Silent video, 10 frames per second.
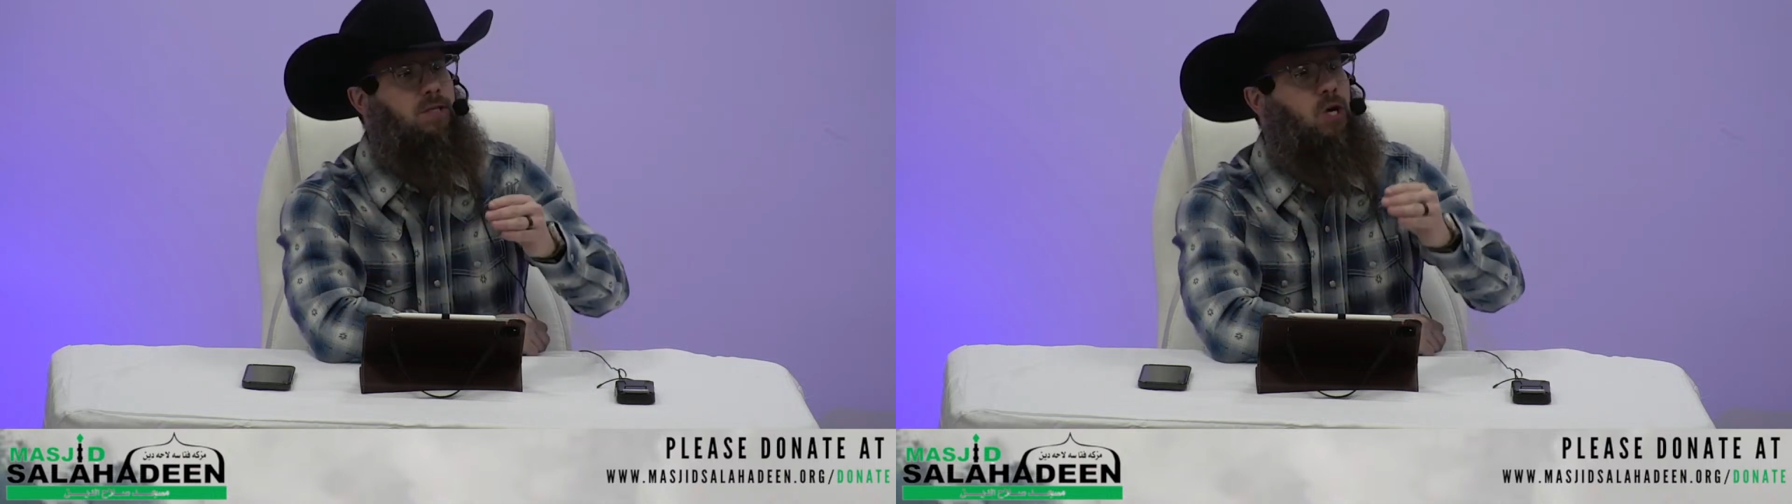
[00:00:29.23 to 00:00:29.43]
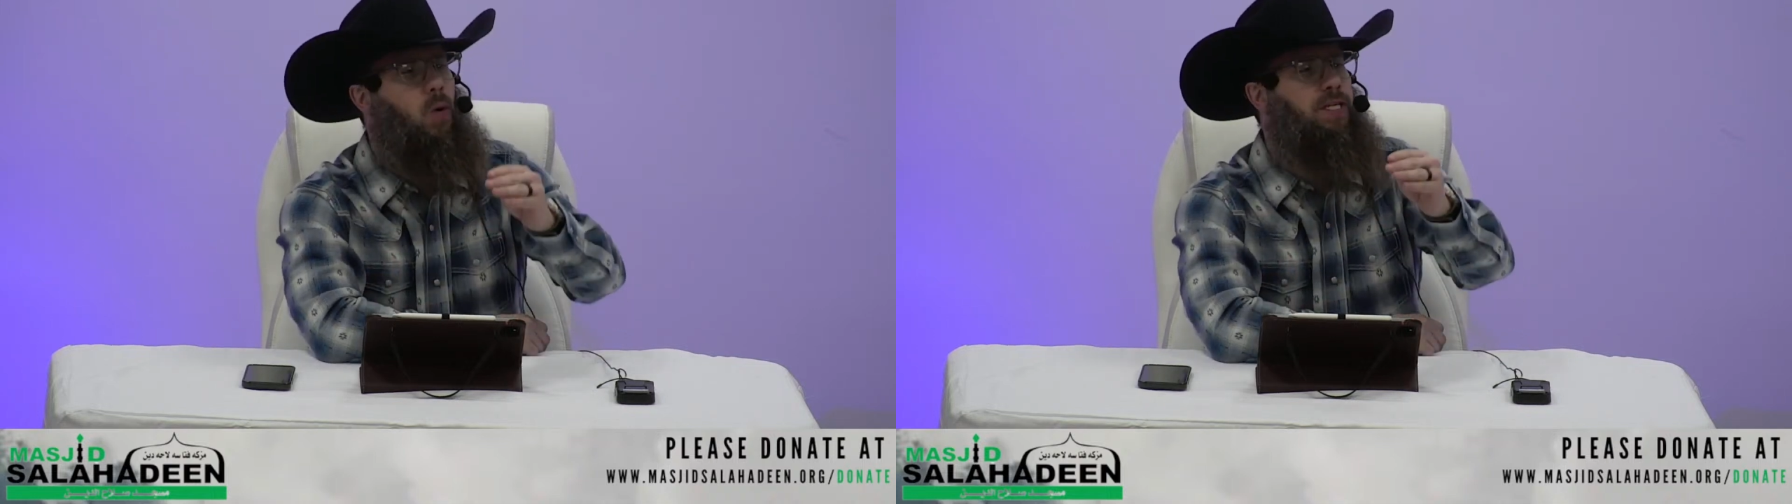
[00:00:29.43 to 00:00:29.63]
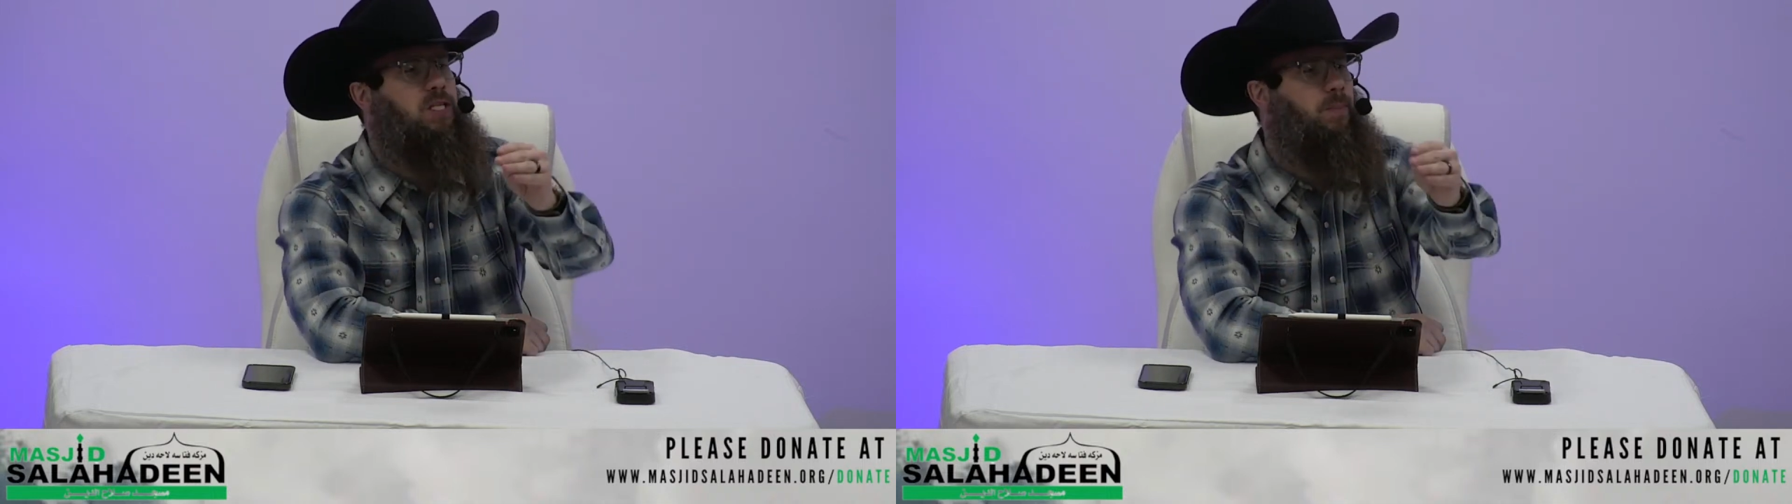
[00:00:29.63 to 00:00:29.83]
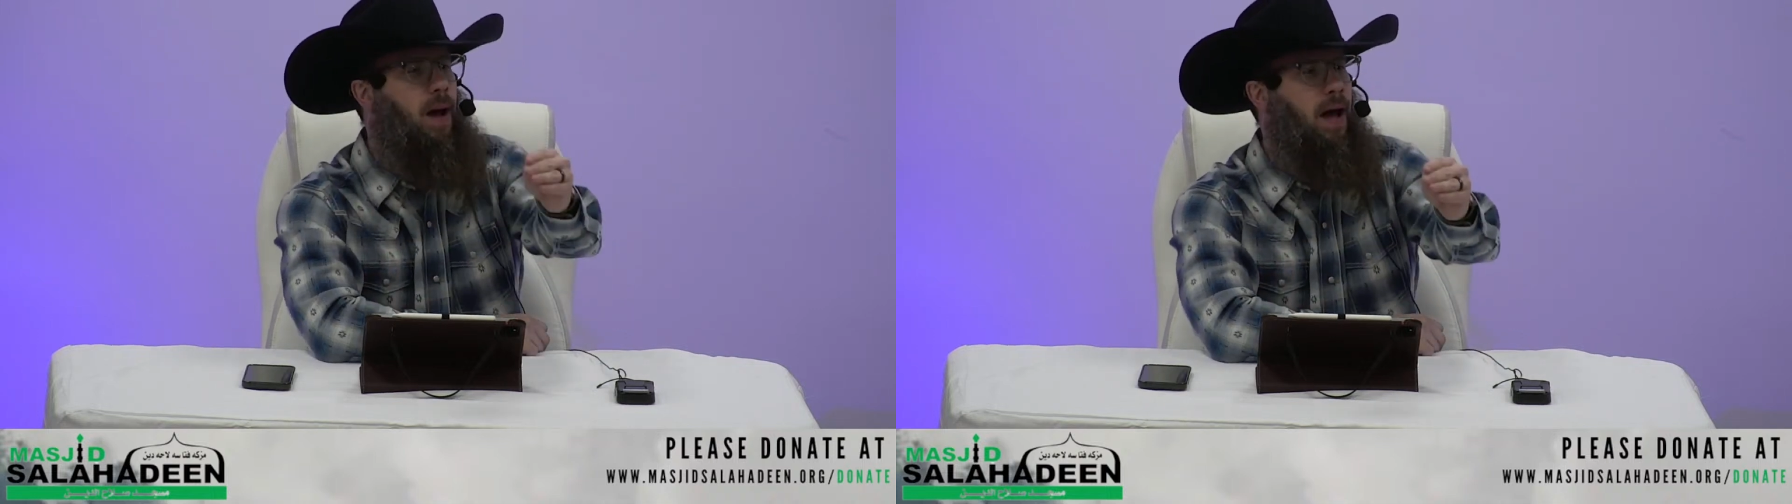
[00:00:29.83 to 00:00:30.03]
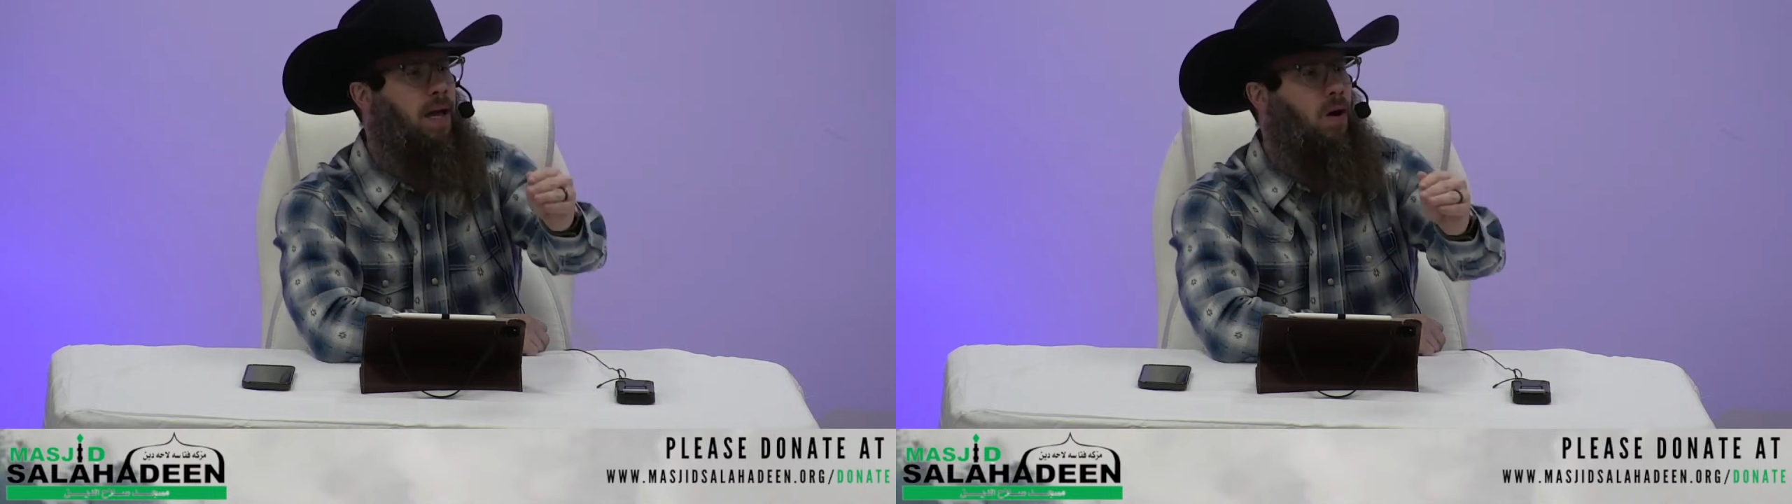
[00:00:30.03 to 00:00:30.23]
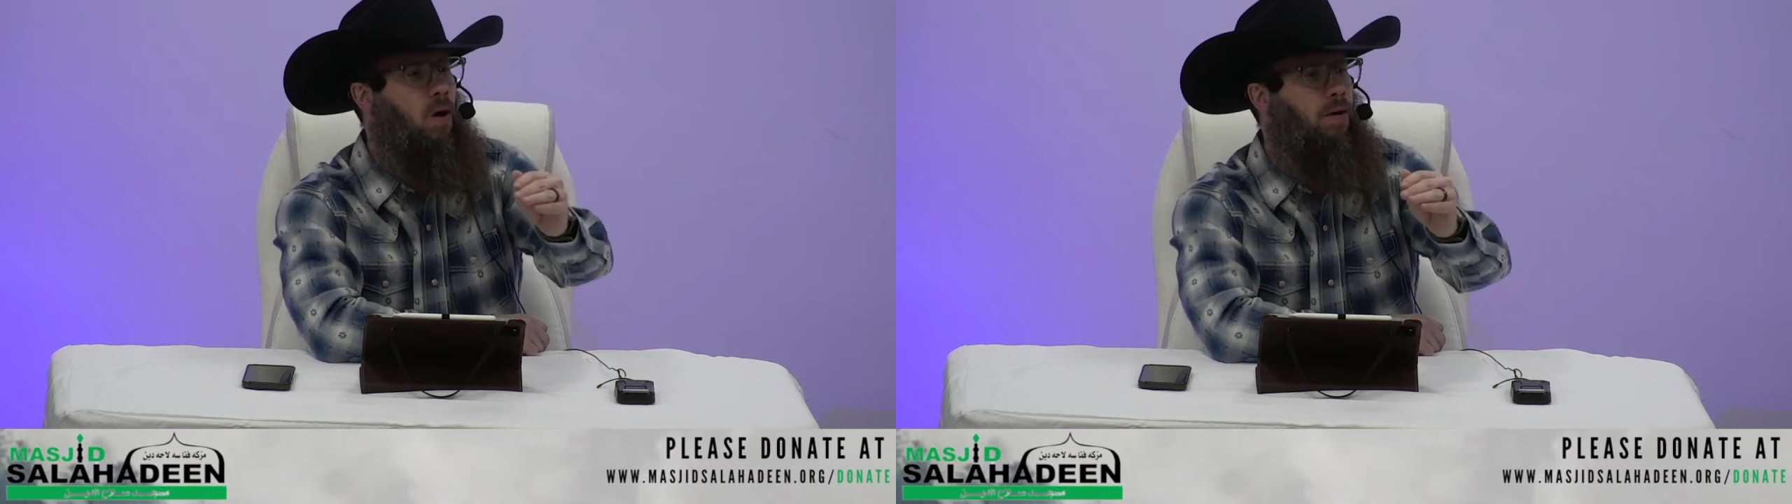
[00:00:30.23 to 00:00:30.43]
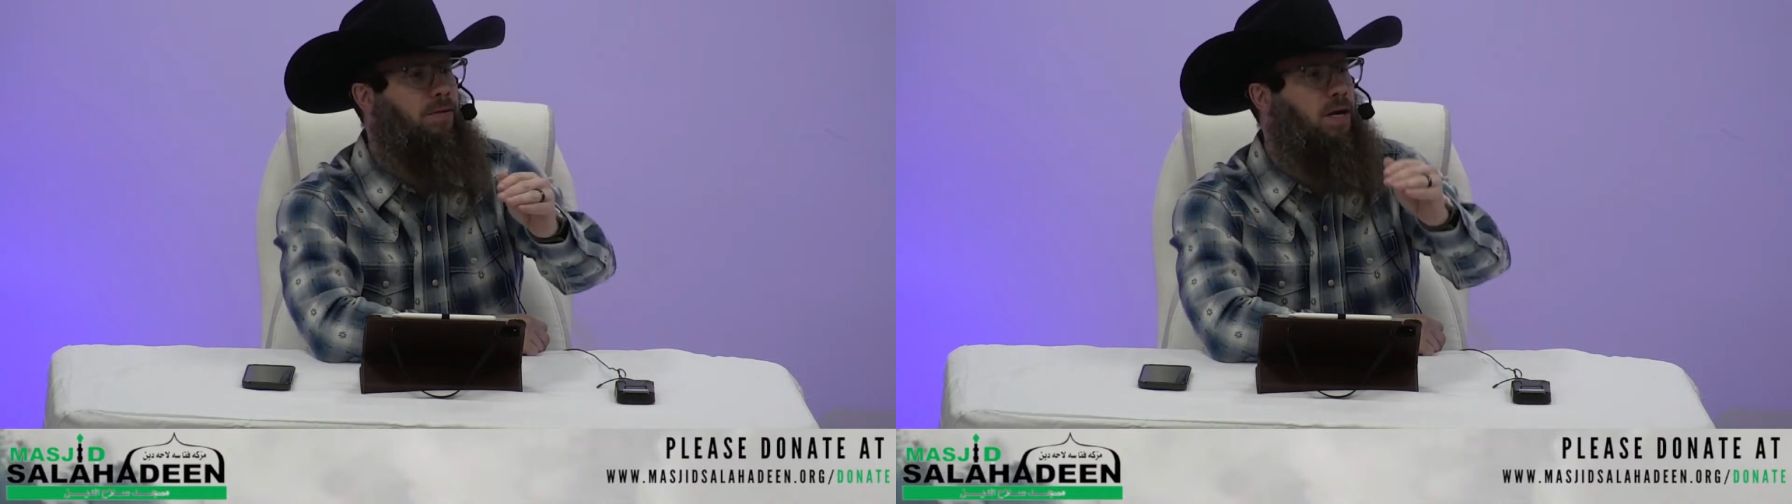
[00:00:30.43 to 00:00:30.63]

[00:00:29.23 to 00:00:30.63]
to go and spy on the